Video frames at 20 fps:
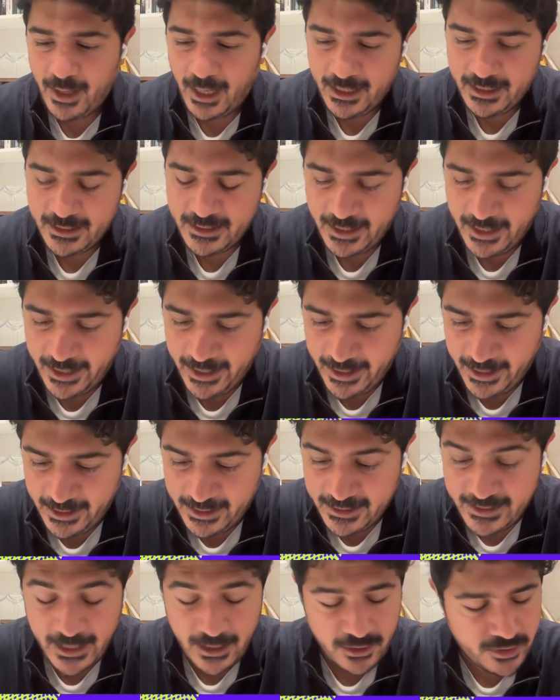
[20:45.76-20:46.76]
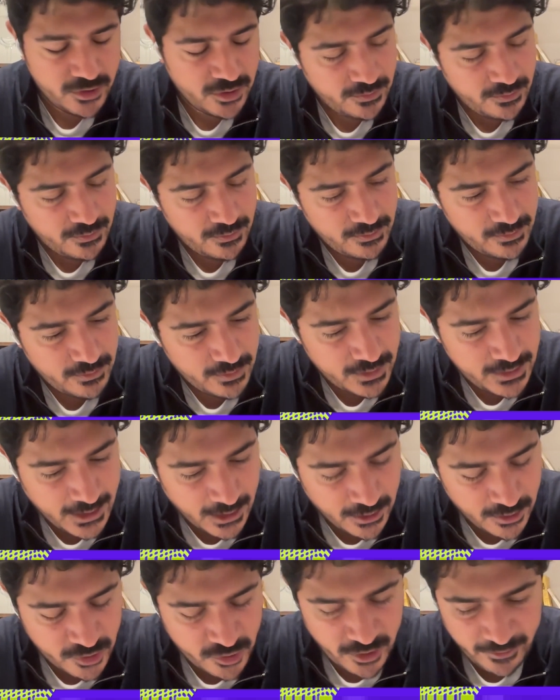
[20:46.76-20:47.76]
as a sales
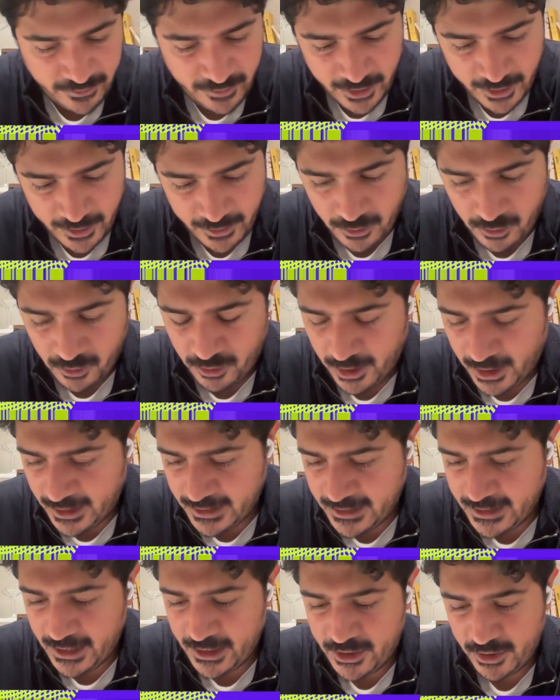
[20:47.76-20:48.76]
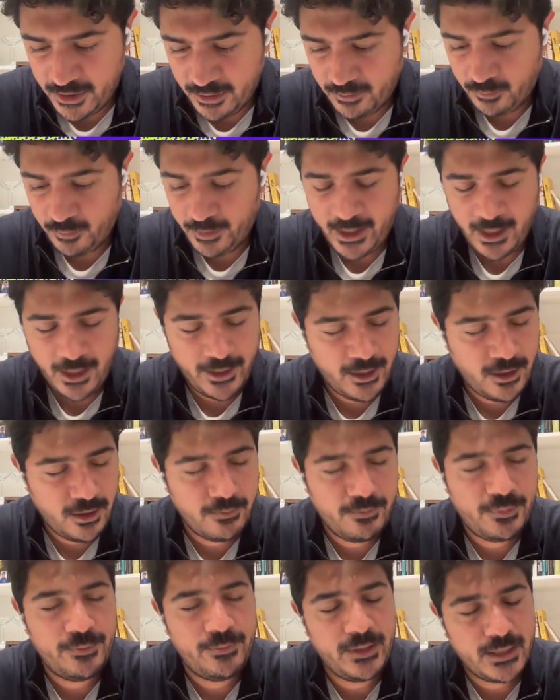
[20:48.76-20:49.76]
driven organization, we can't
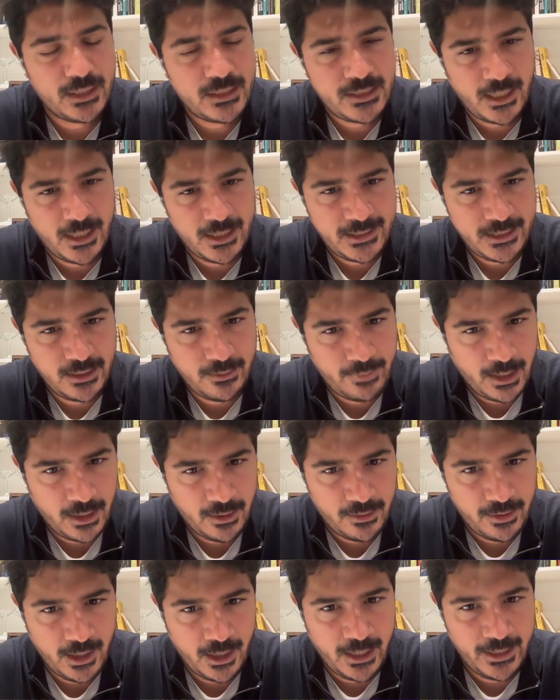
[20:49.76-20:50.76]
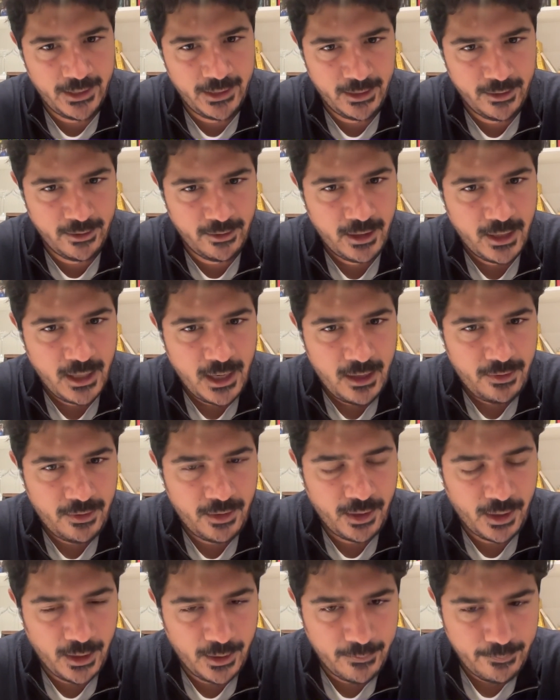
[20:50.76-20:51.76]
help but be excited about the idea
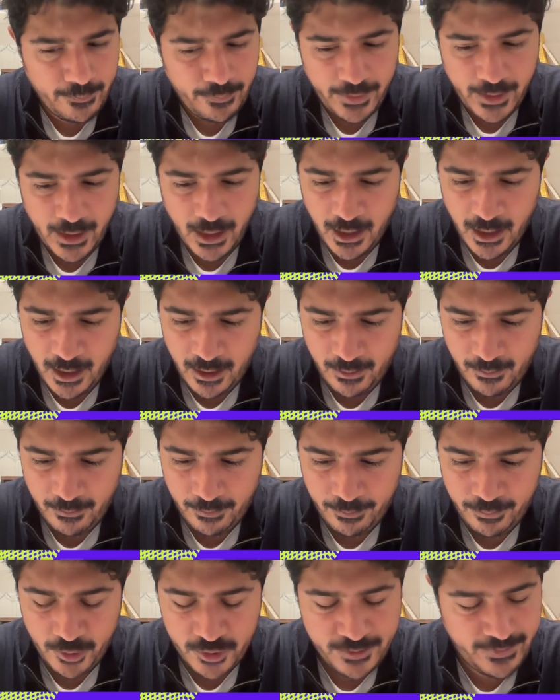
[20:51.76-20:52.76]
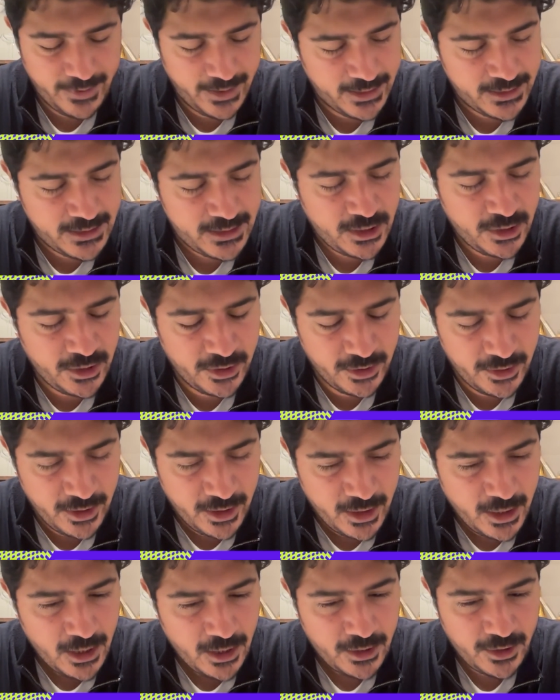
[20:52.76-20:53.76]
that prospects could
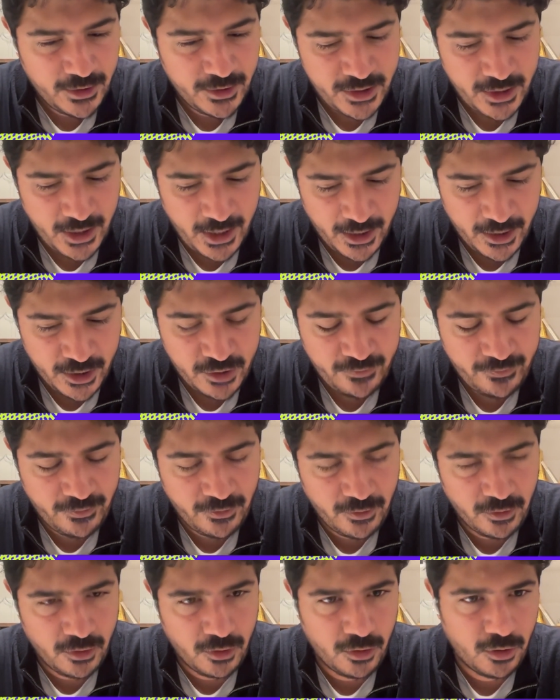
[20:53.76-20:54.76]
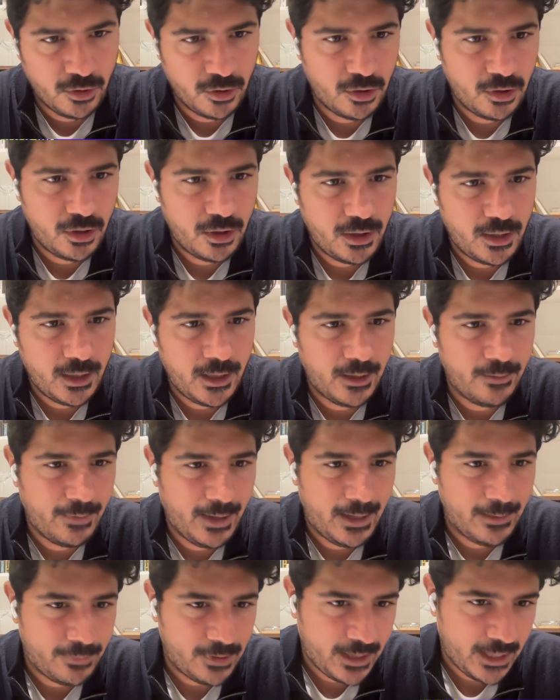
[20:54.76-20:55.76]
search for
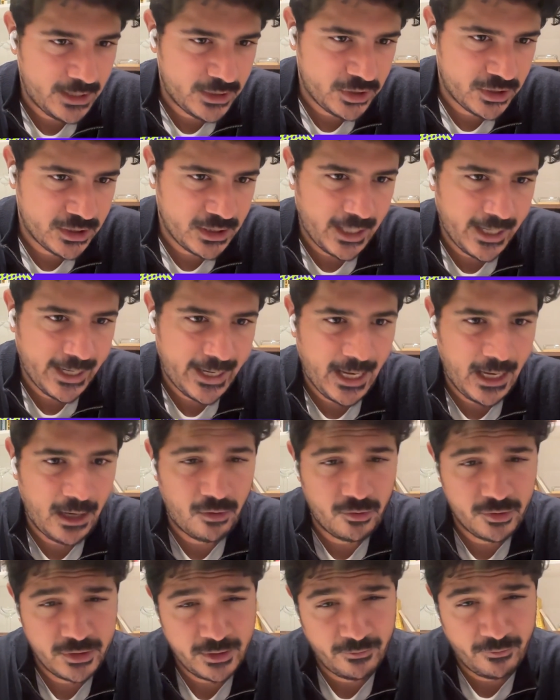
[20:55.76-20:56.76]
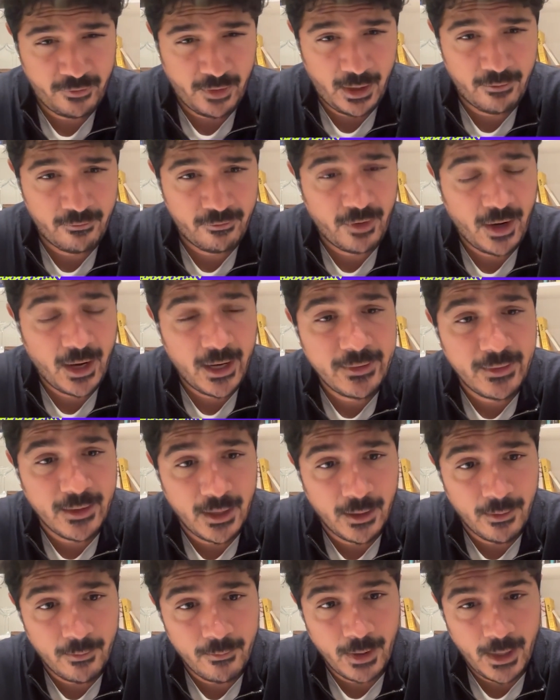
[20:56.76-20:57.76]
applications like ours and find
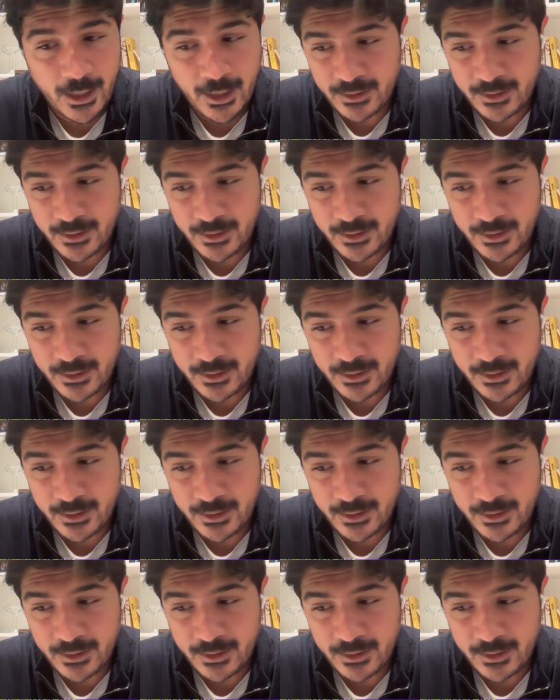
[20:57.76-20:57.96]
them